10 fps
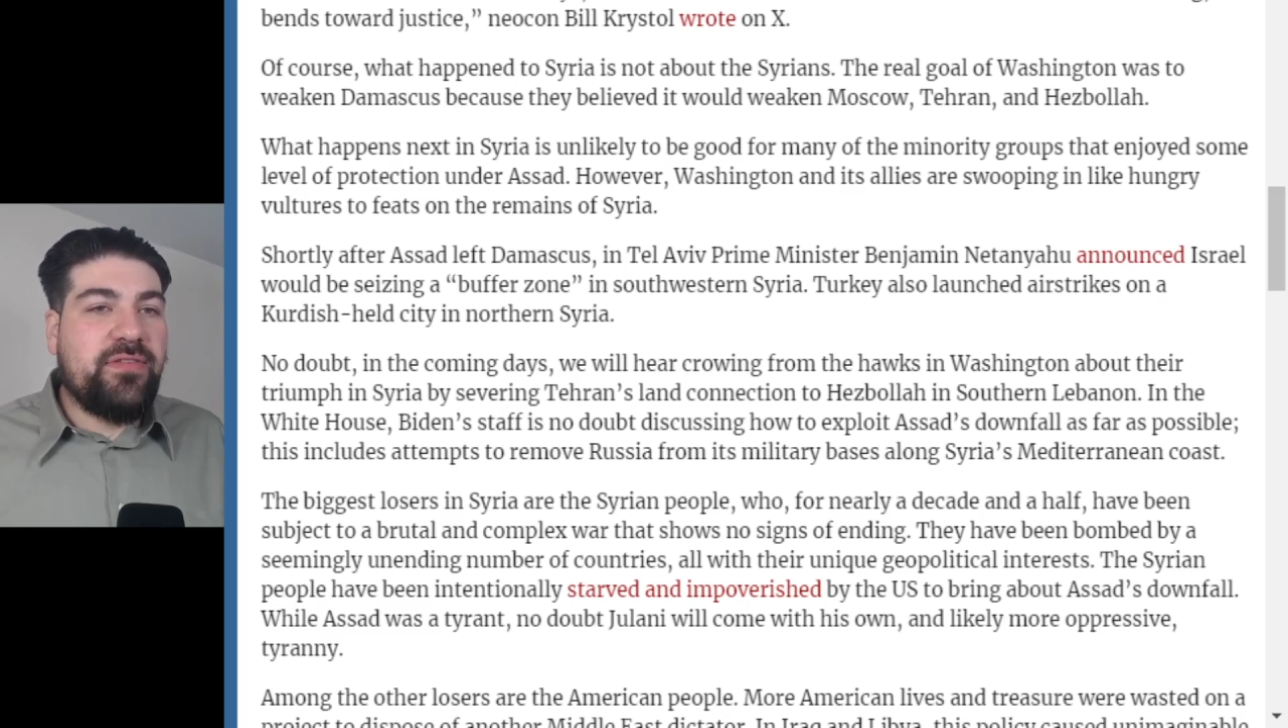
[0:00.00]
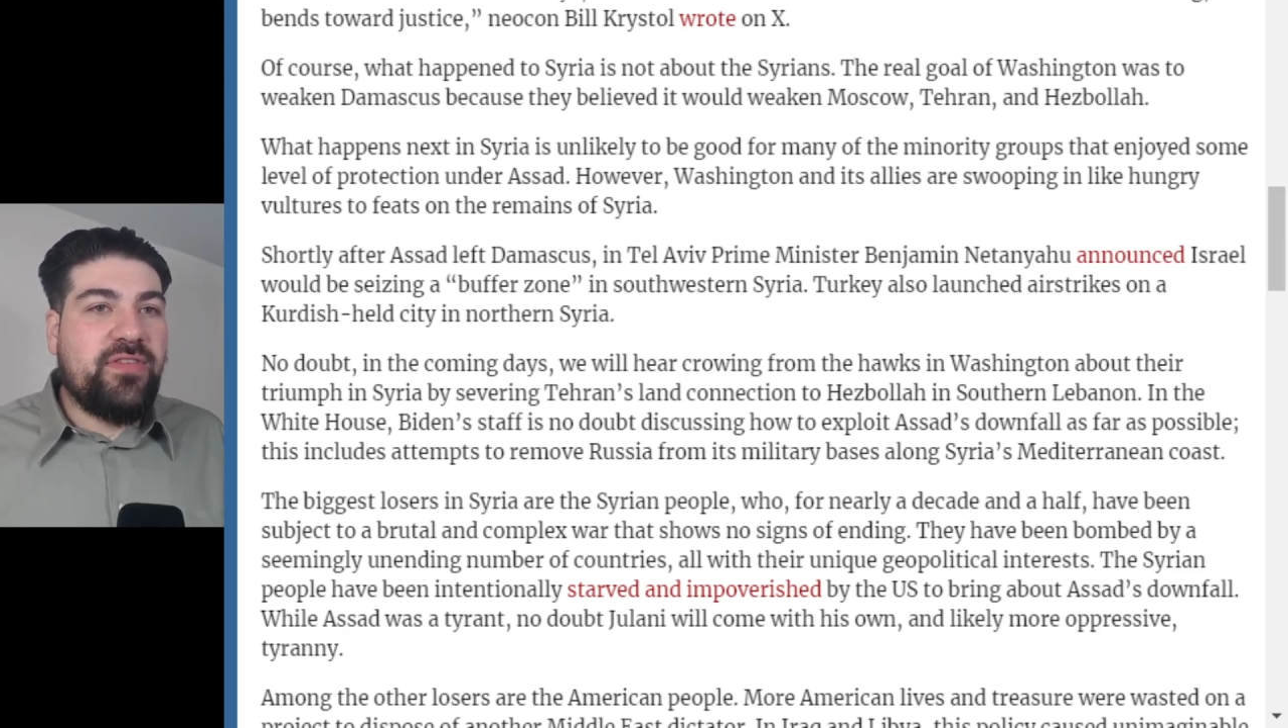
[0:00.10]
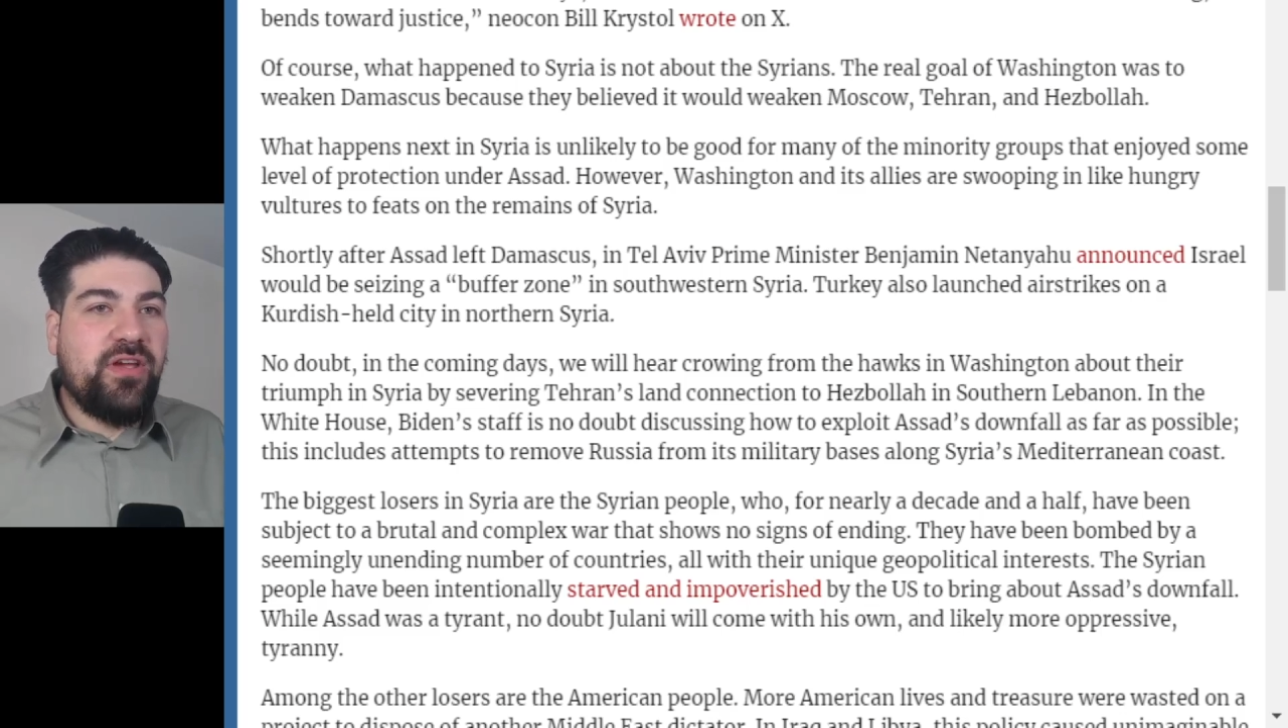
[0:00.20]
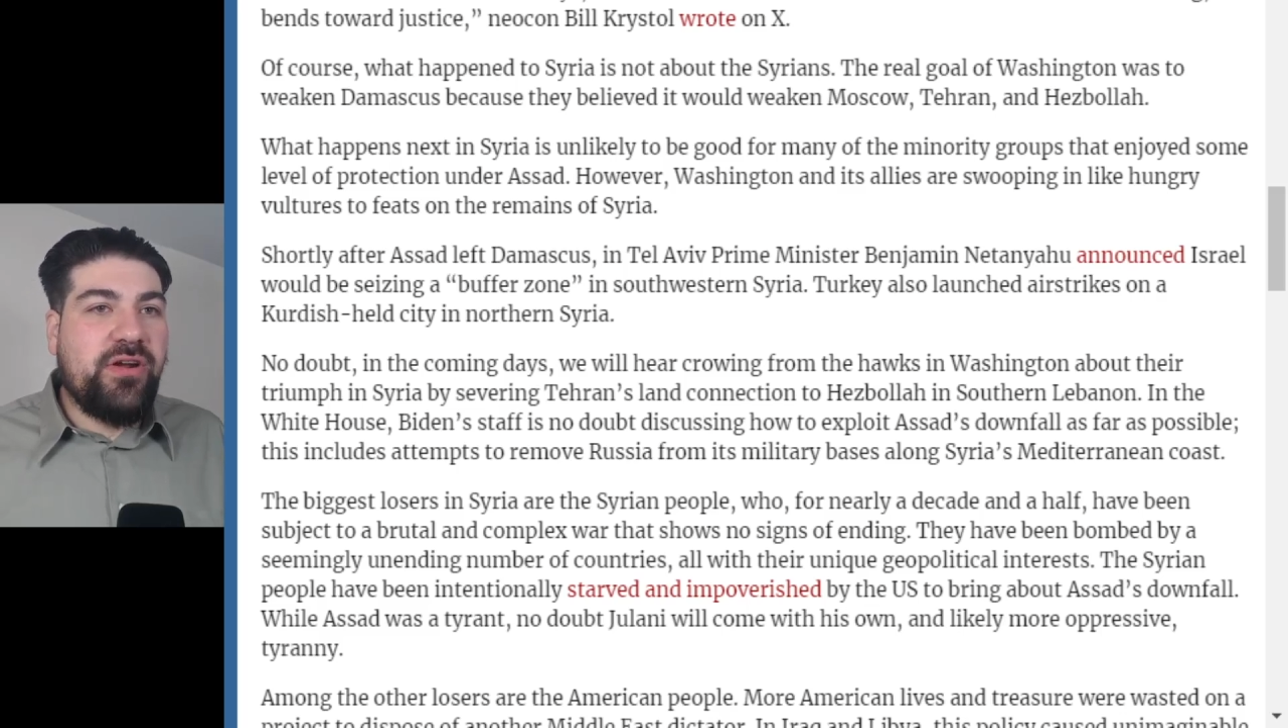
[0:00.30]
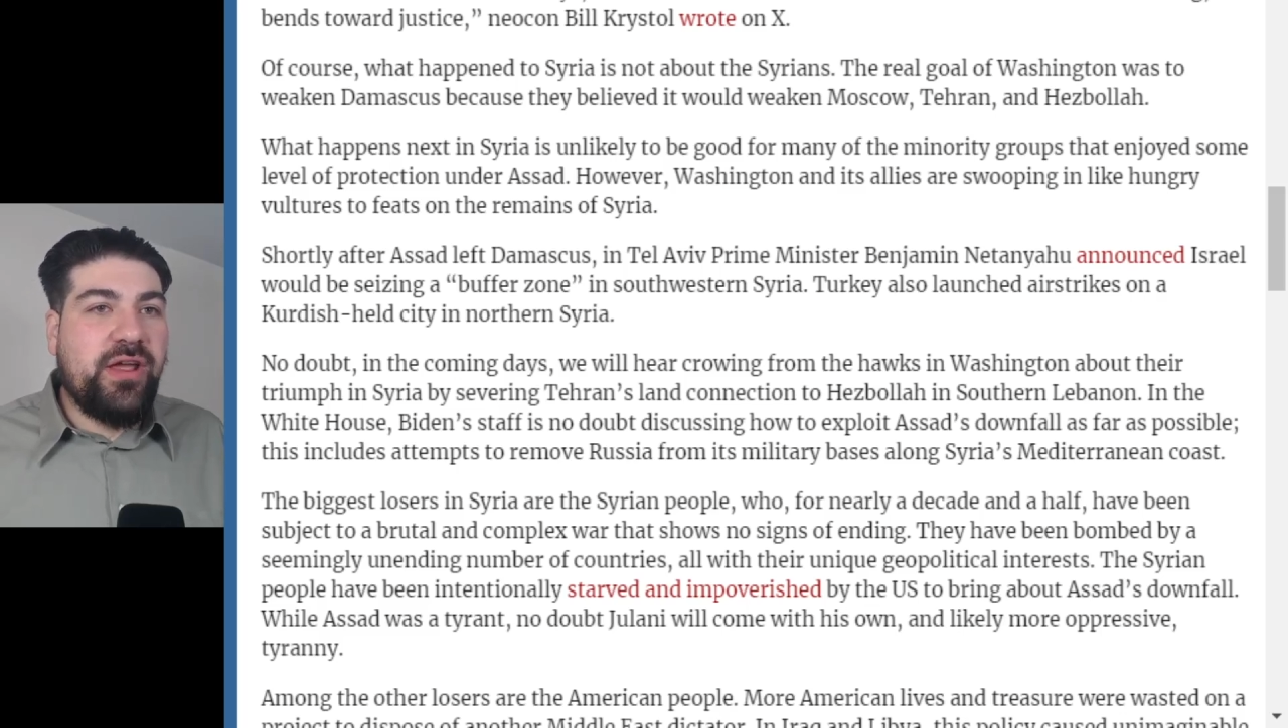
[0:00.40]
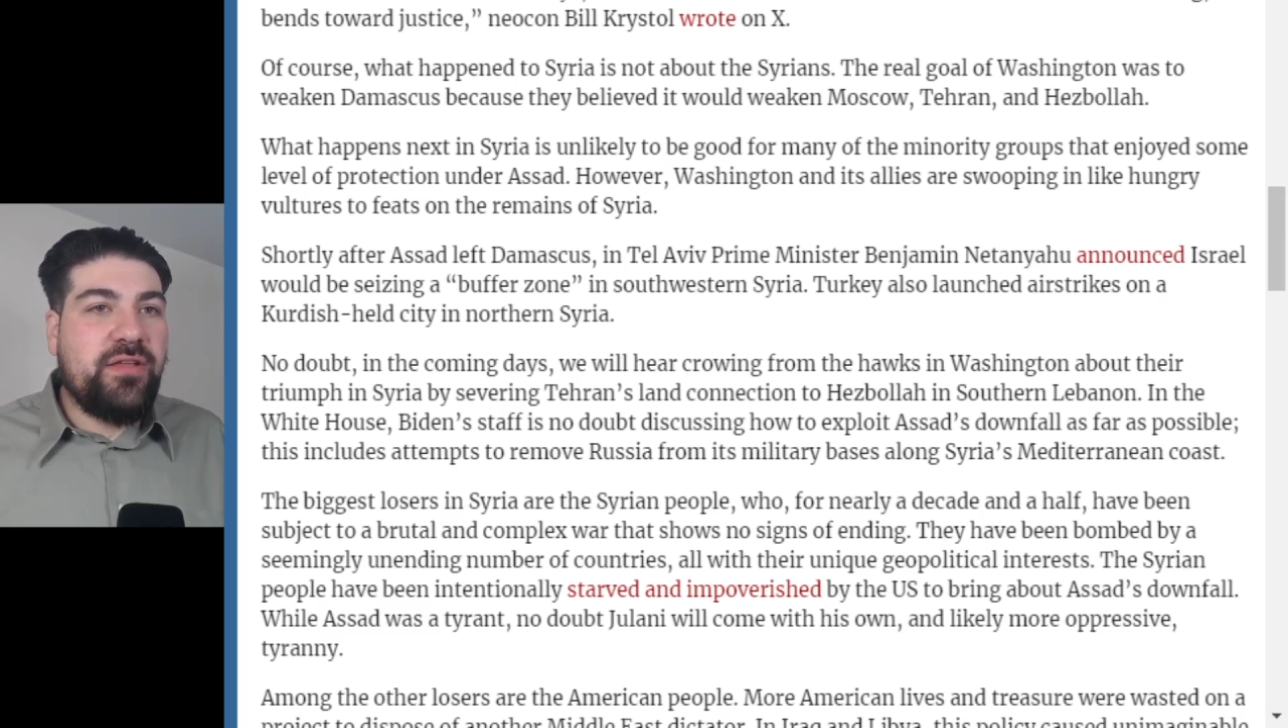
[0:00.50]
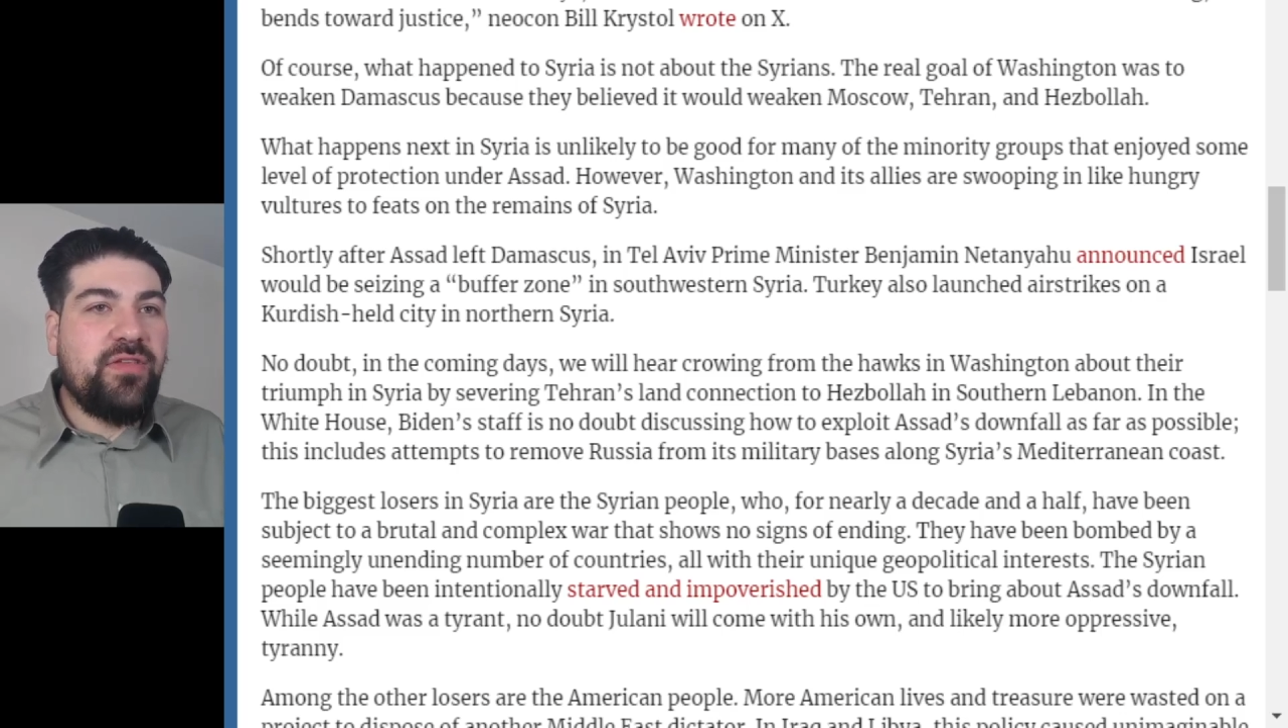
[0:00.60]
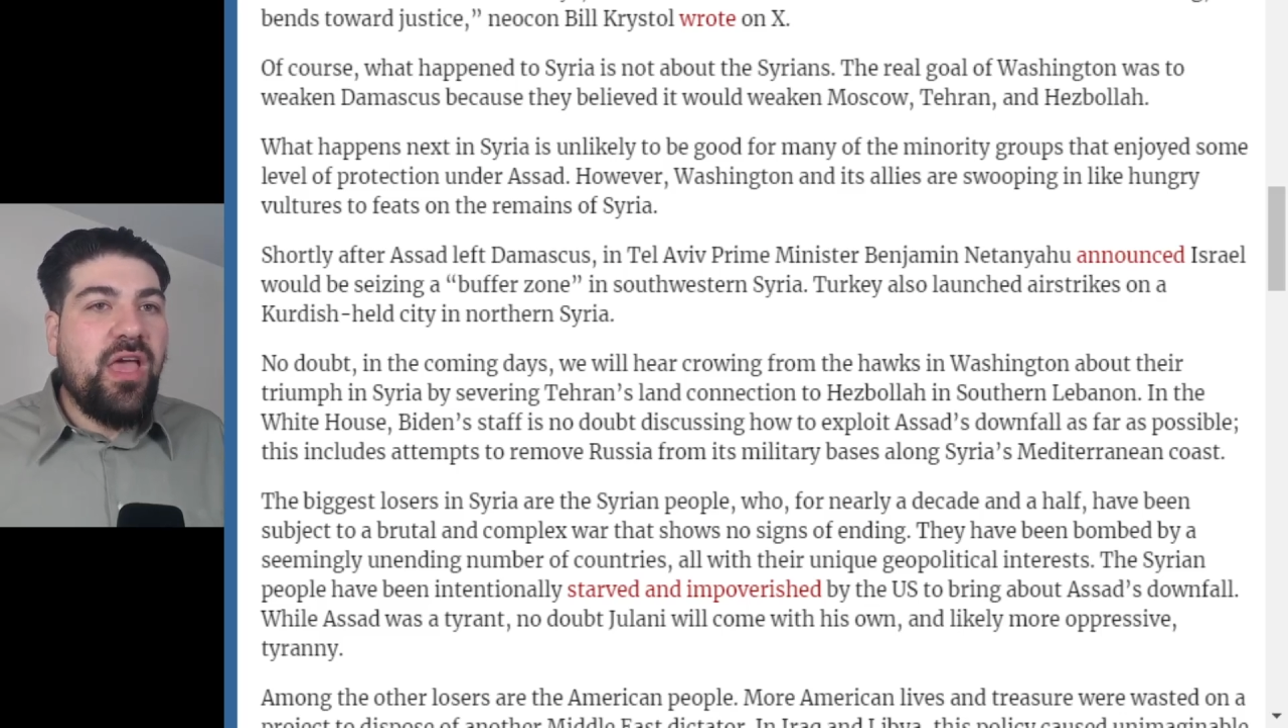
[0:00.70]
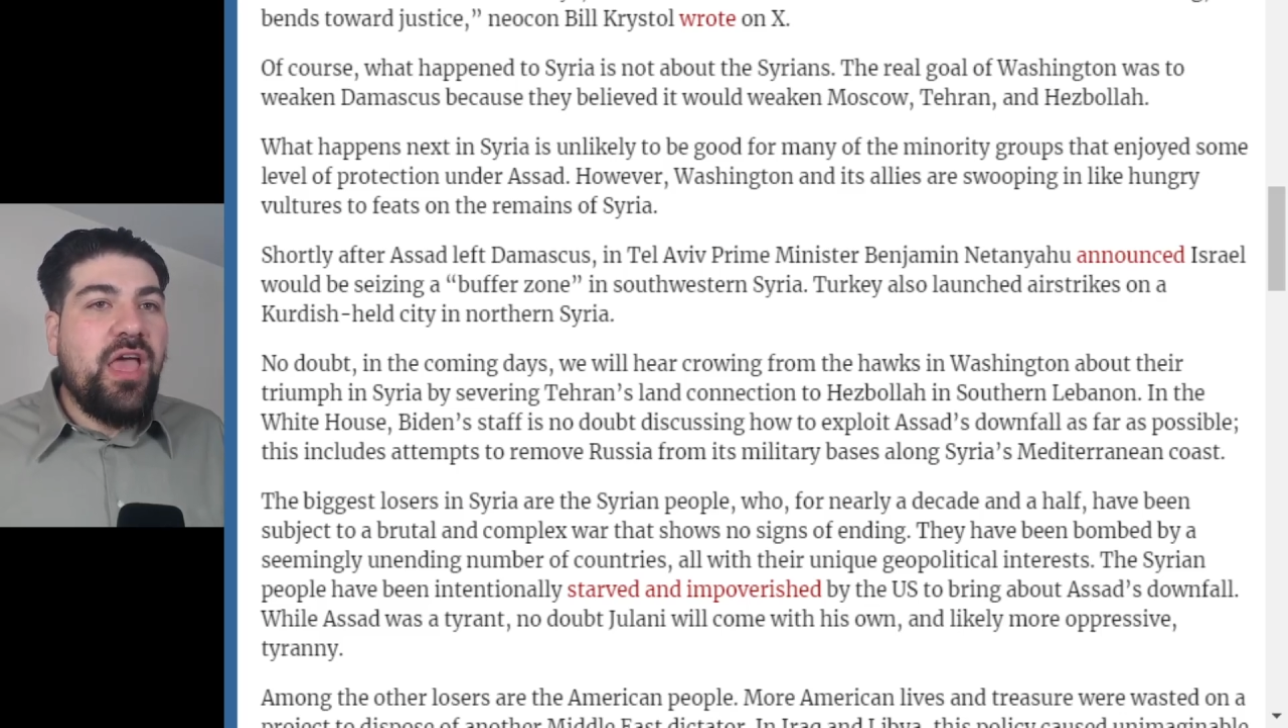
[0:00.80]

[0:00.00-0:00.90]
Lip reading: Syrians.